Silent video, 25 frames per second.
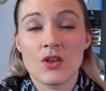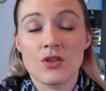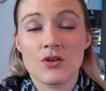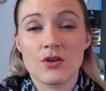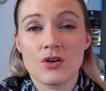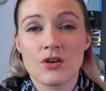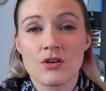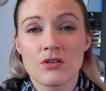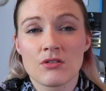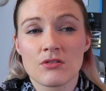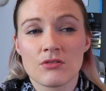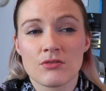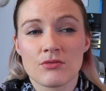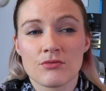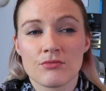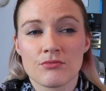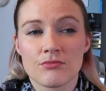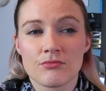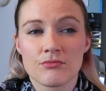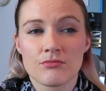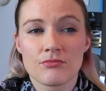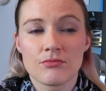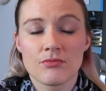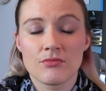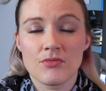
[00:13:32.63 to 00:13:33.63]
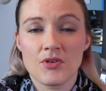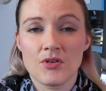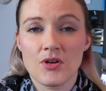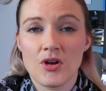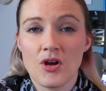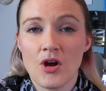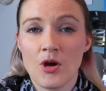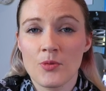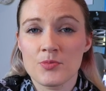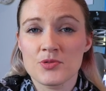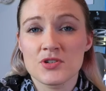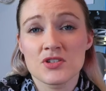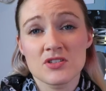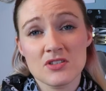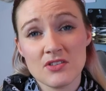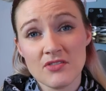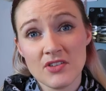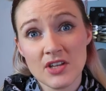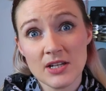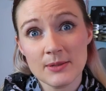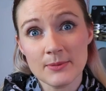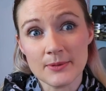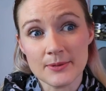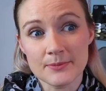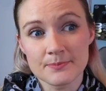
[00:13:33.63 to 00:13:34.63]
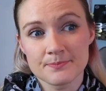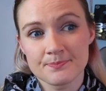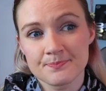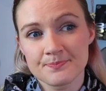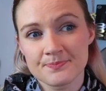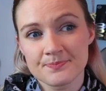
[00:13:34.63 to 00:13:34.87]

other options available.